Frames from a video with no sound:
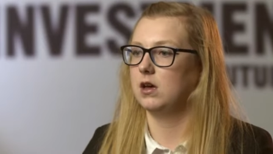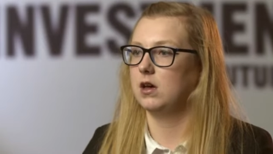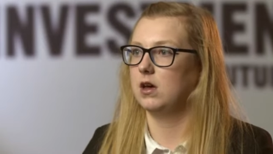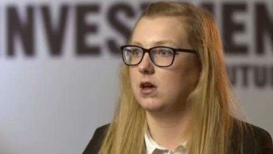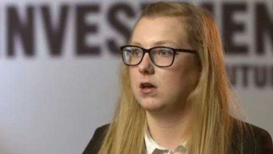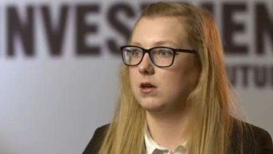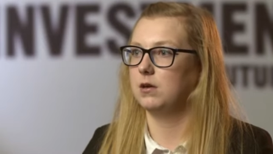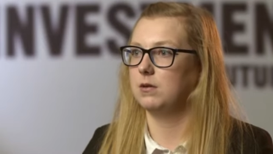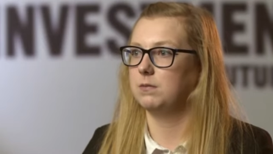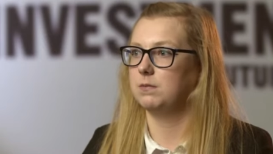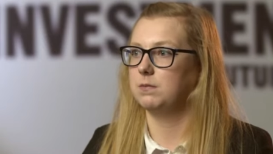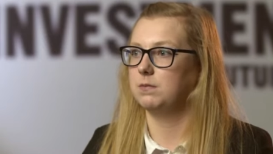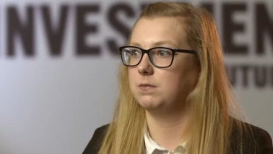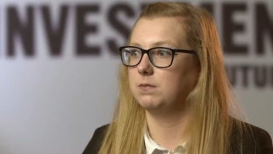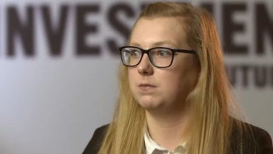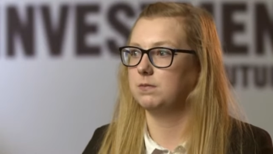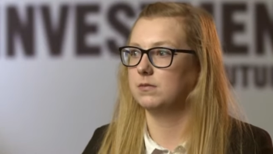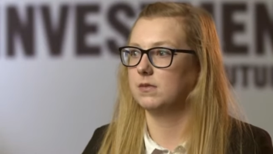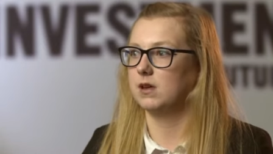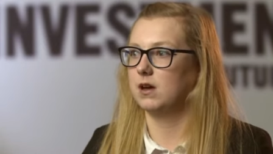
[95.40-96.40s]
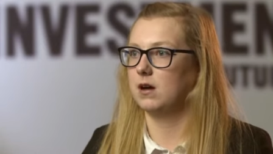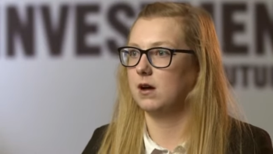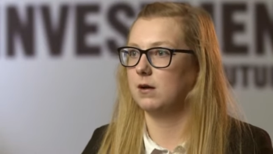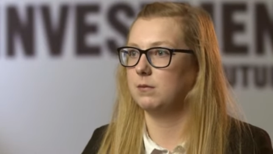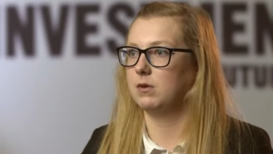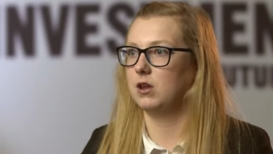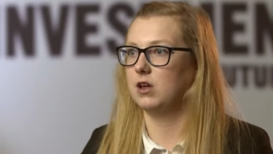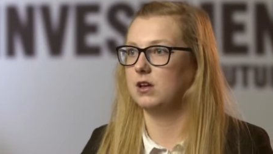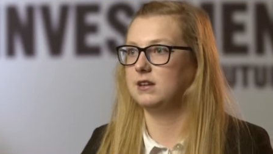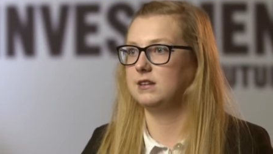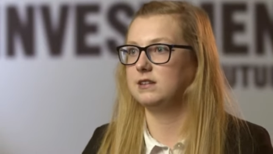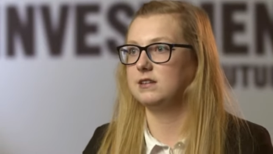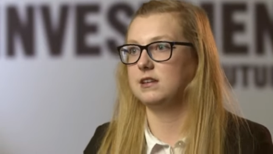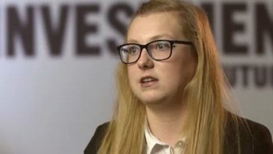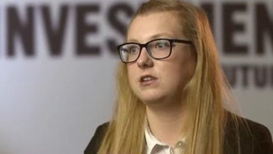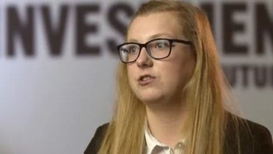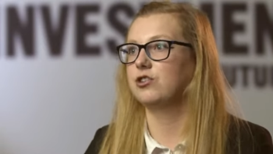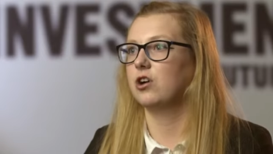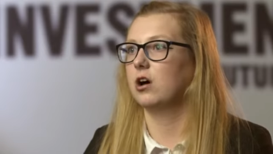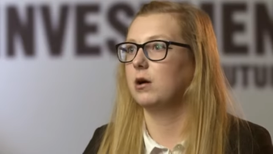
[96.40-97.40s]
um, I'm learning
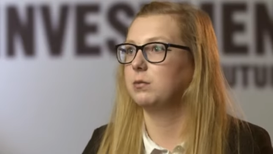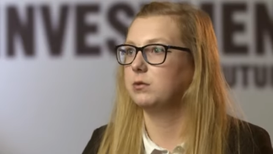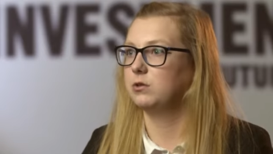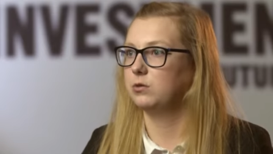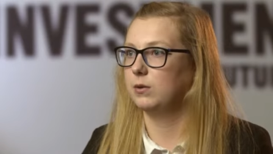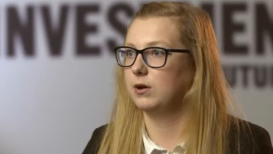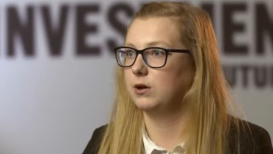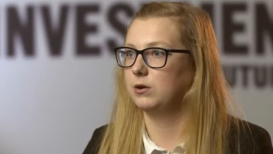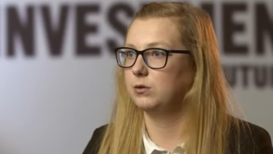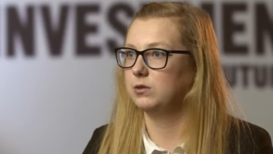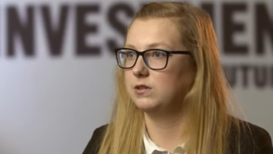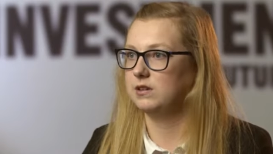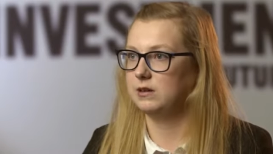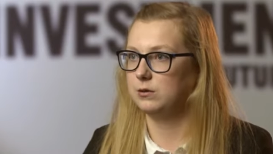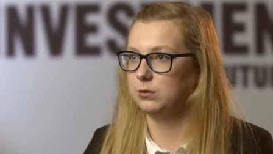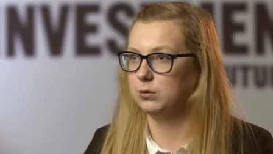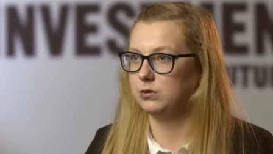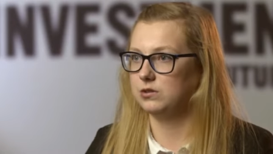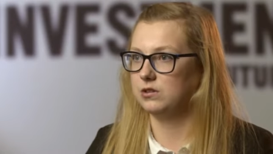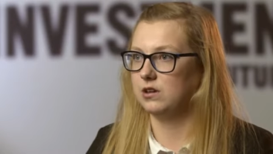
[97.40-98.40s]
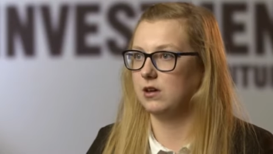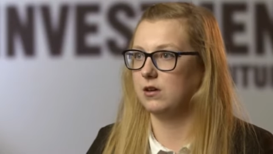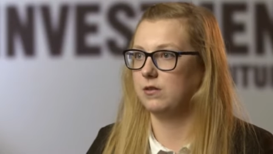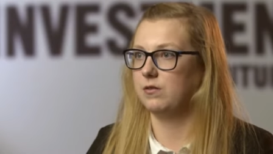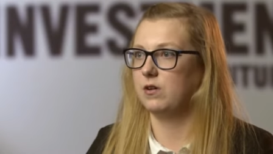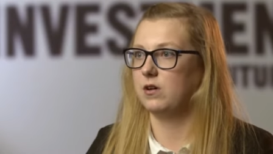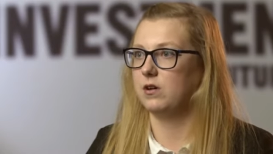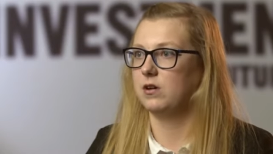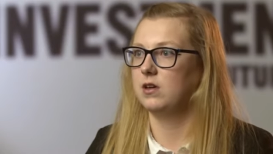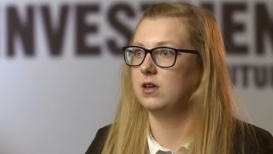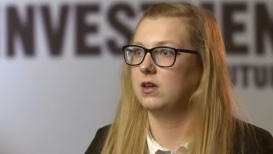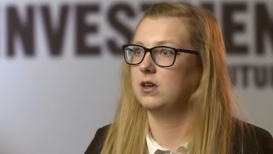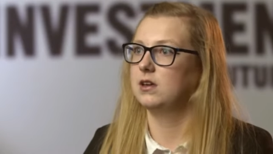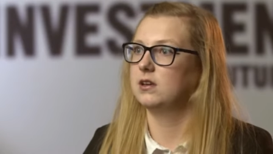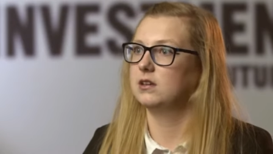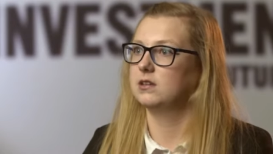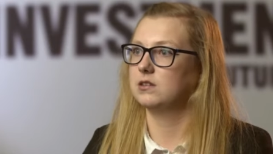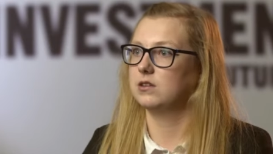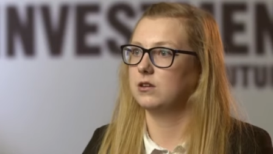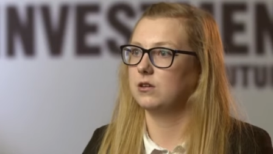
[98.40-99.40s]
C Sharp as well, SQL Server.
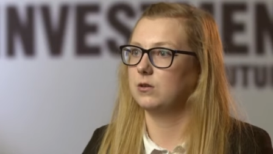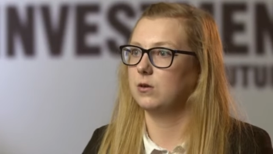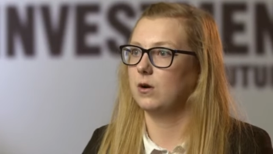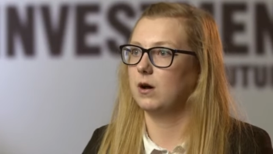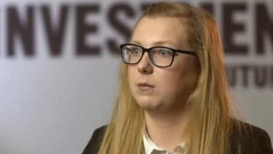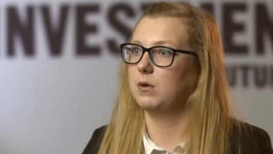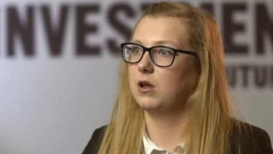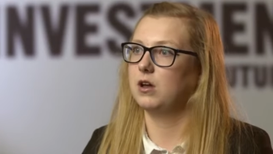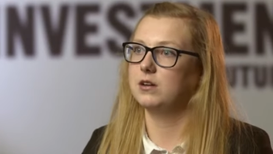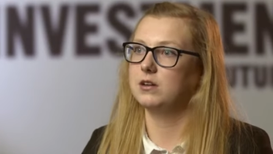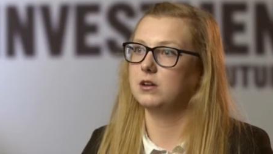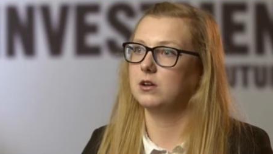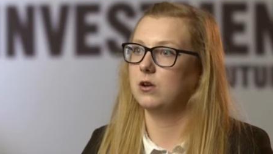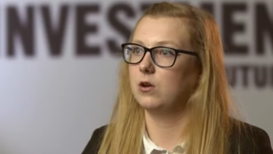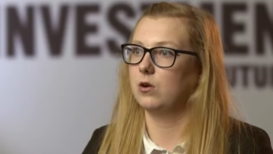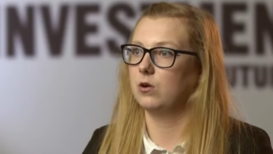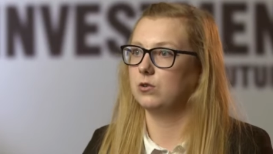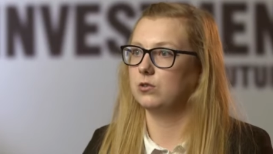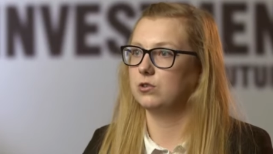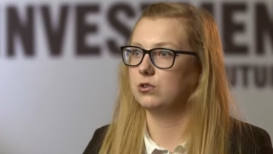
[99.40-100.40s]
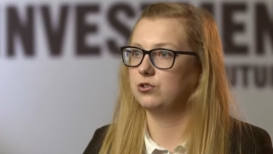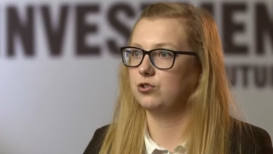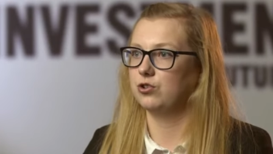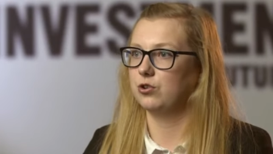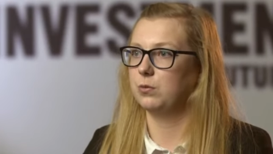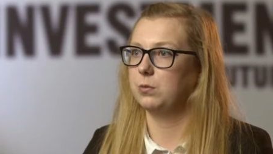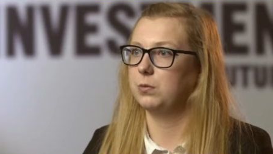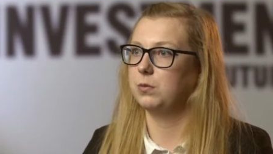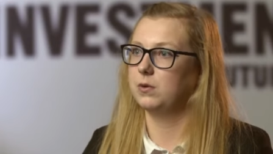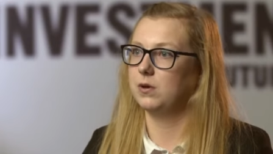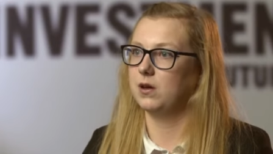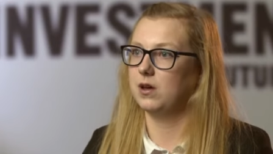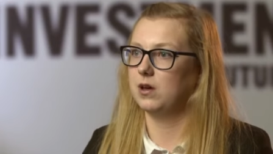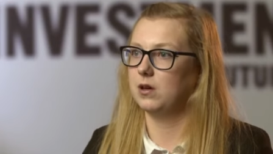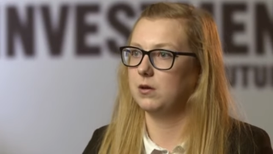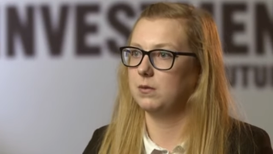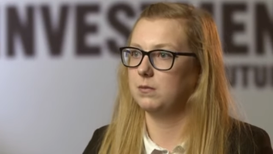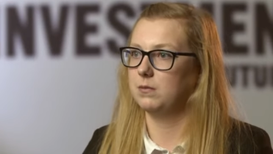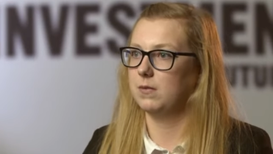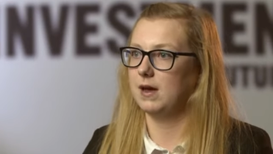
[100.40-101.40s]
So I'm learning a lot on the job
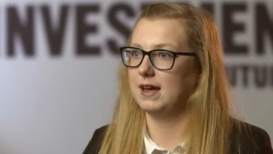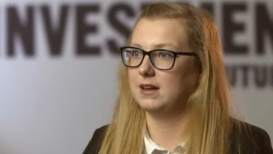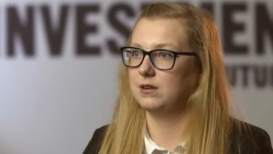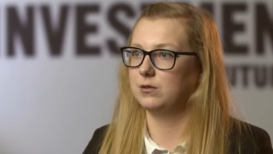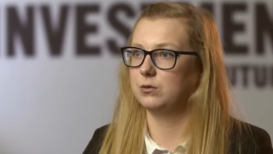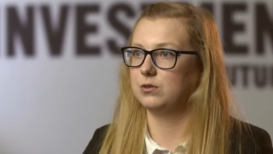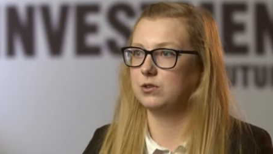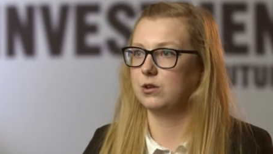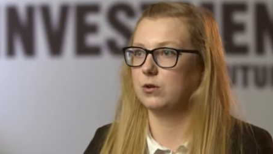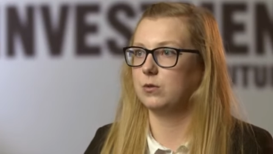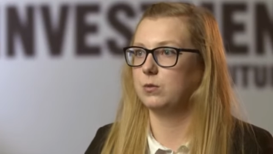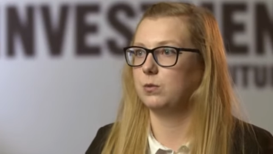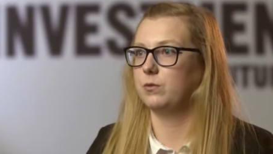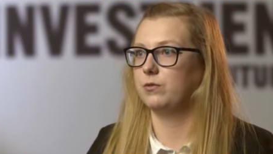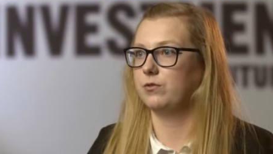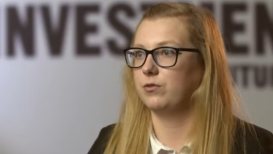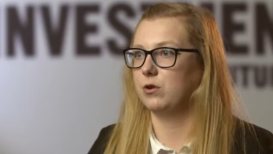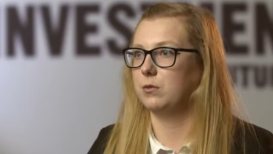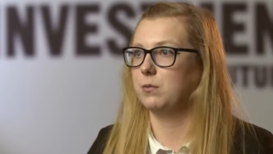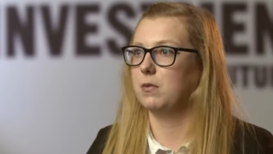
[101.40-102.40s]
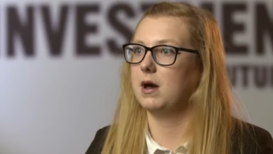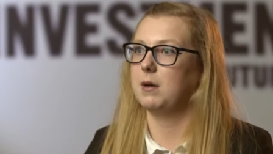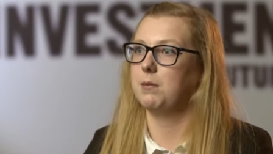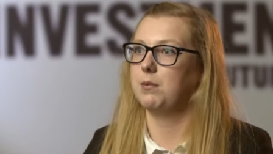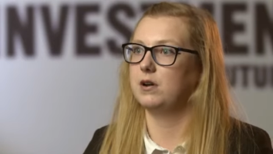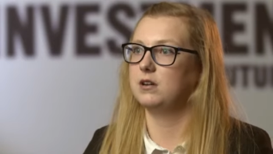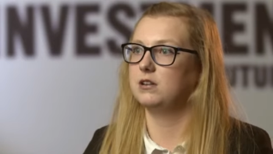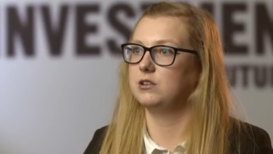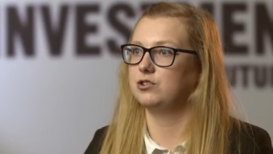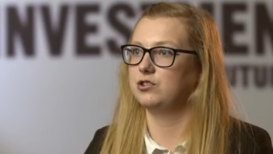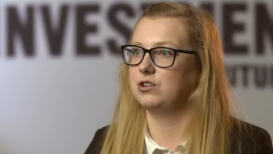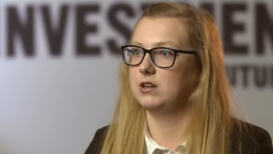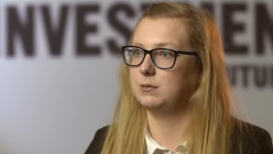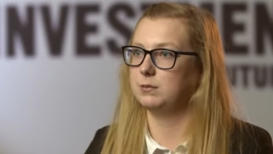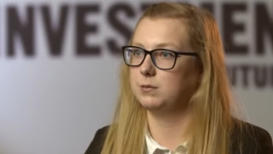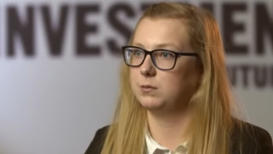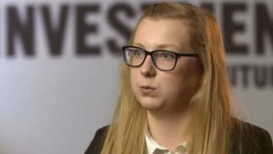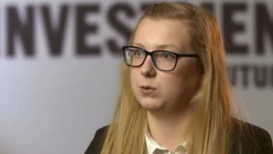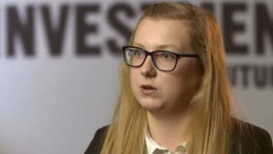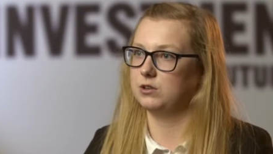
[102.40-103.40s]
um, and also through my apprenticeship
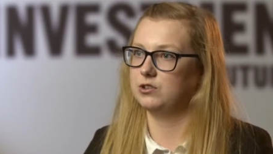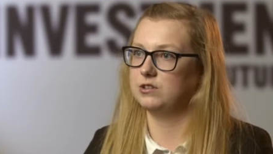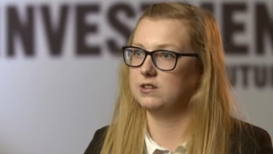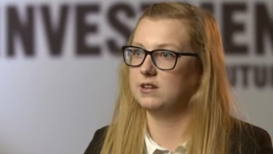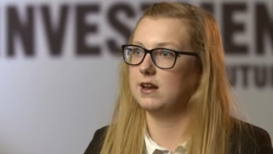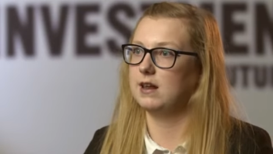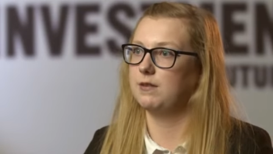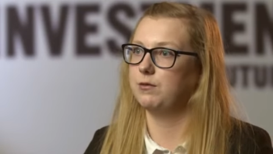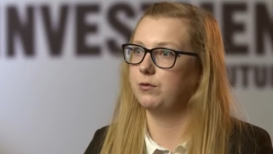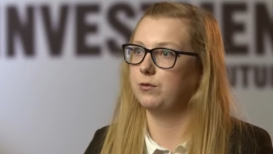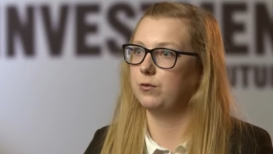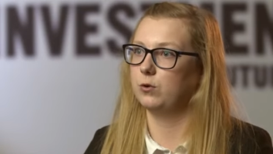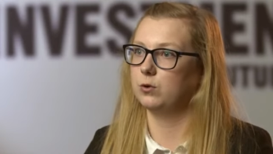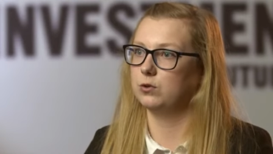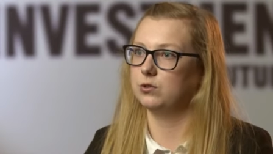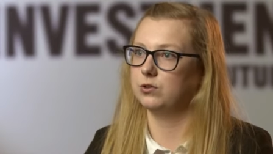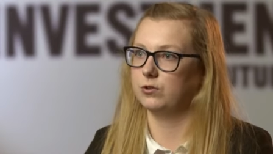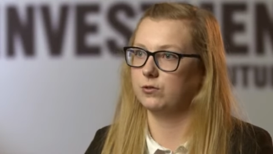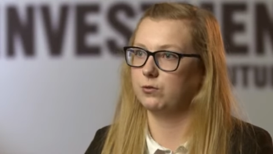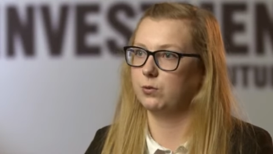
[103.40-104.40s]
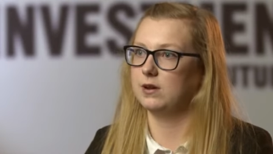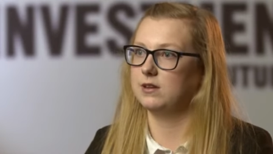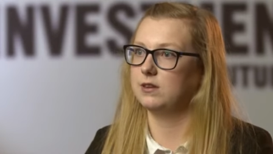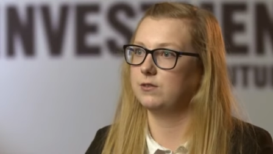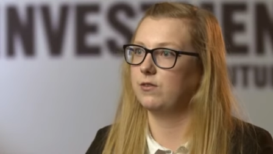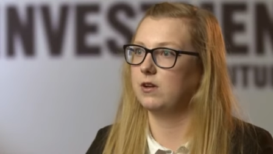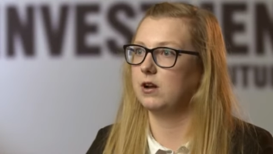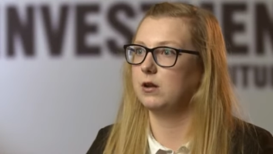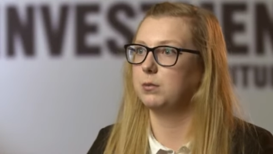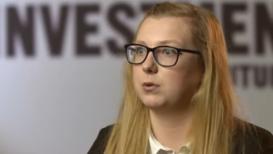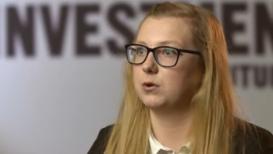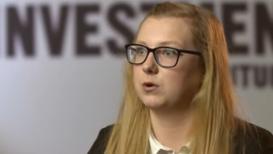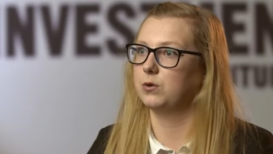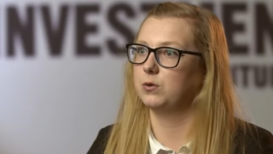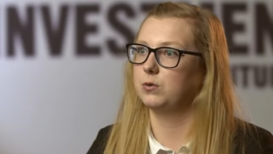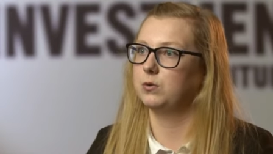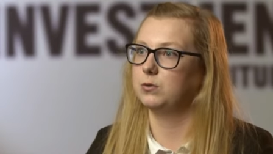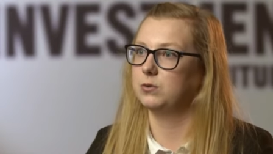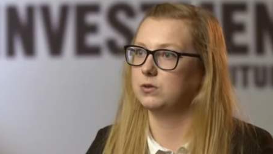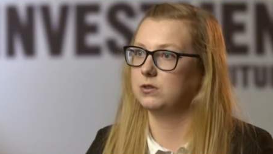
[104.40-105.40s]
which is a level four software developer
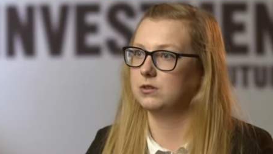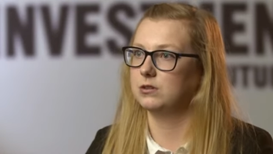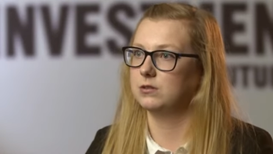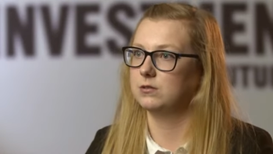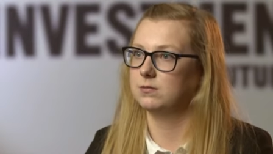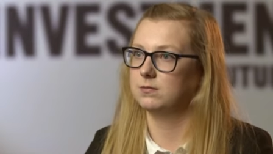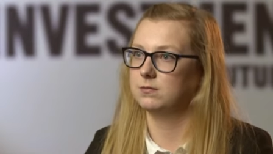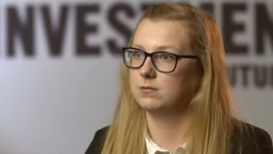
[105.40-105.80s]
course.